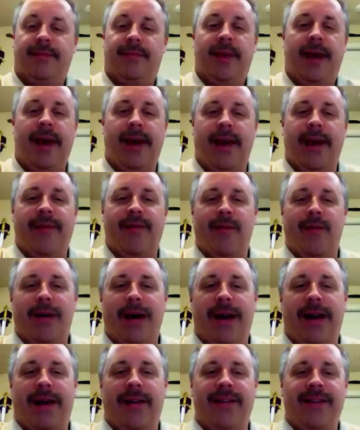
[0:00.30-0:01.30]
Hey
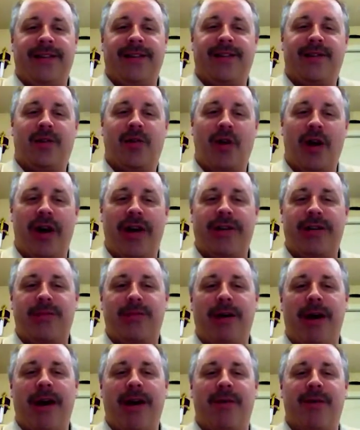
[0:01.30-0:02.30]
everybody, this is Craig
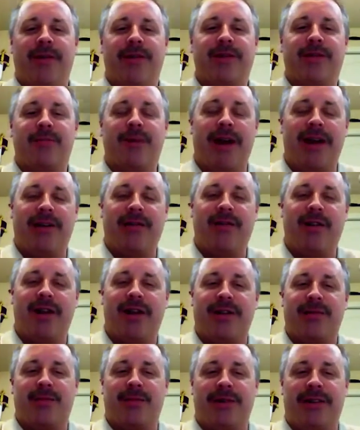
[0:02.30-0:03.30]
Speck with Speck
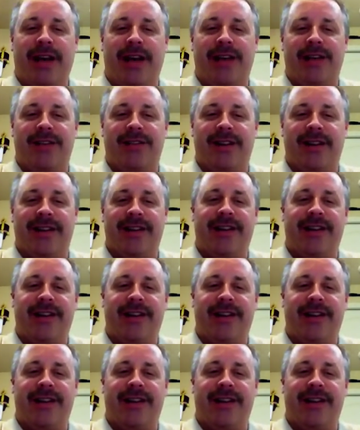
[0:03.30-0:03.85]
Transportation,